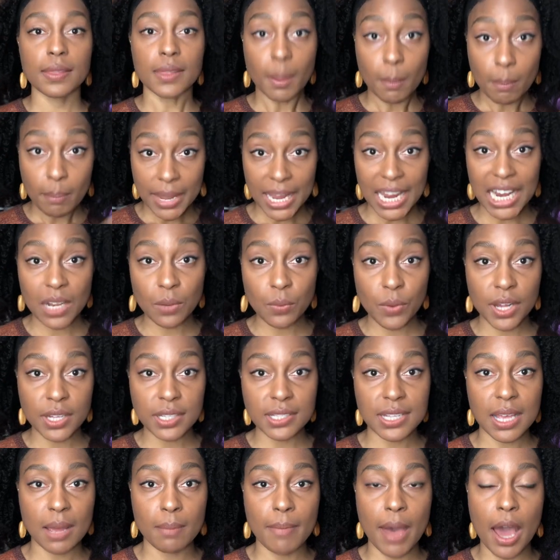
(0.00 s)
The main
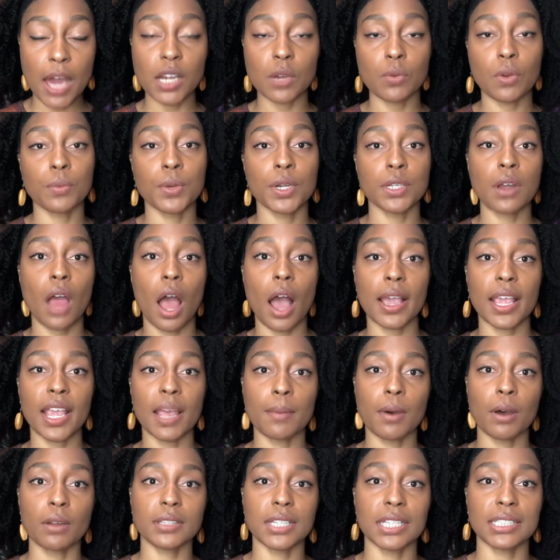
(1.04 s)
ones that matter when we're talking
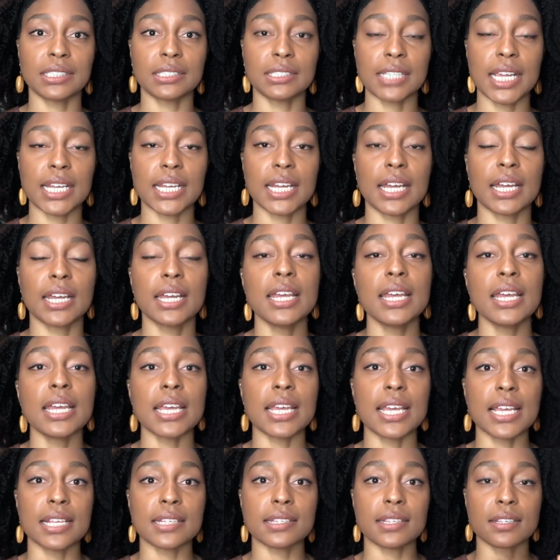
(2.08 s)
about this data
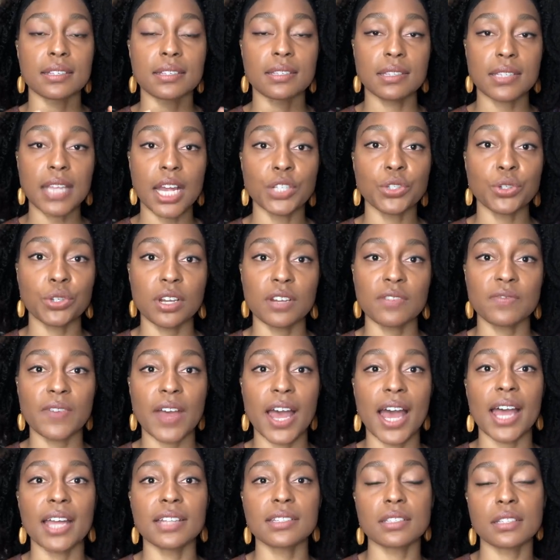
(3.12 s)
is saturated
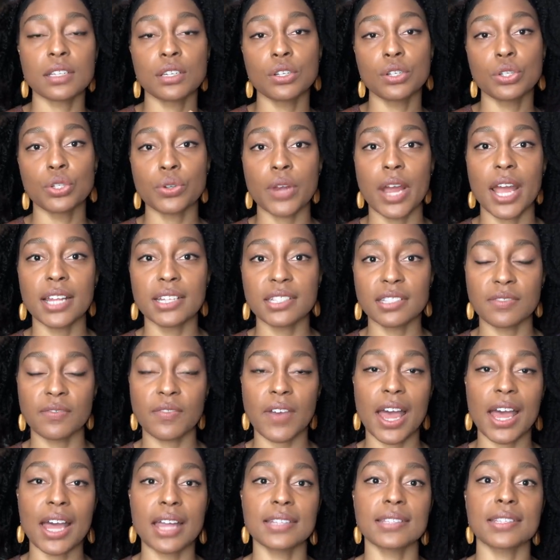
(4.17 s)
fats, trans
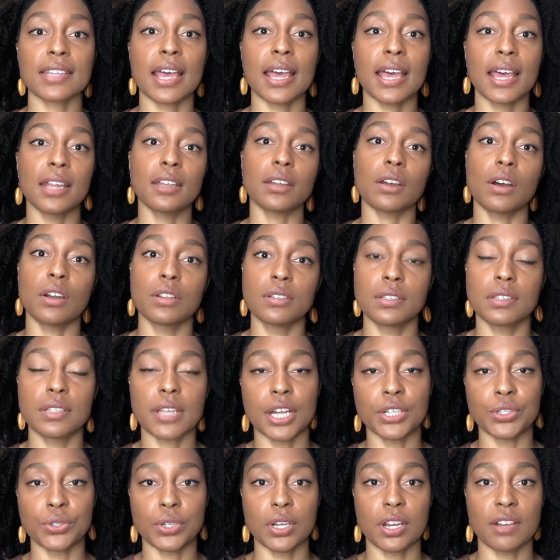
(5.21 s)
fats, and
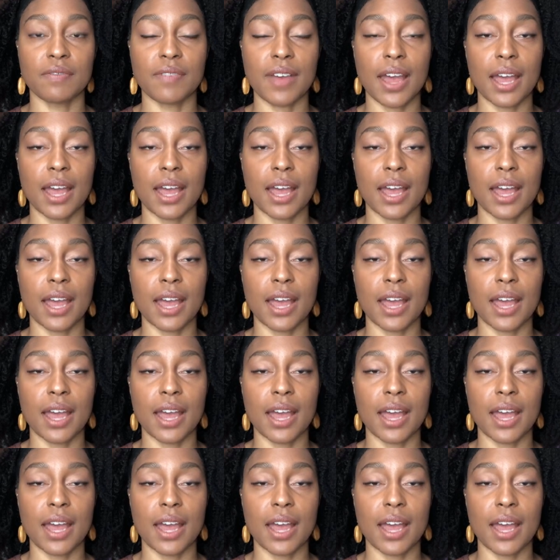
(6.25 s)
unsaturated